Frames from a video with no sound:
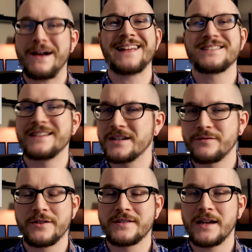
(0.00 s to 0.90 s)
Rat snakes,
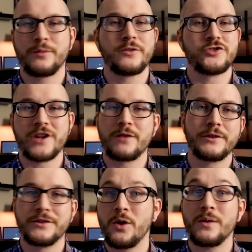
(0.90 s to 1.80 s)
for example,
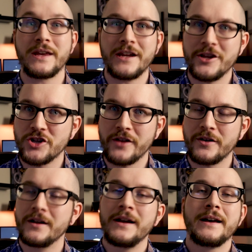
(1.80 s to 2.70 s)
generally don't eat each
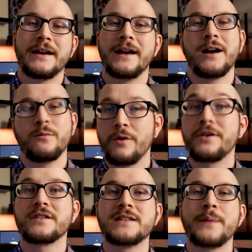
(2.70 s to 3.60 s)
other,
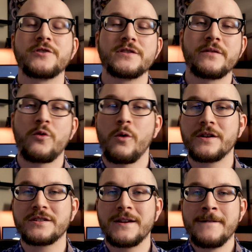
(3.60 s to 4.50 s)
with exceptions, of course.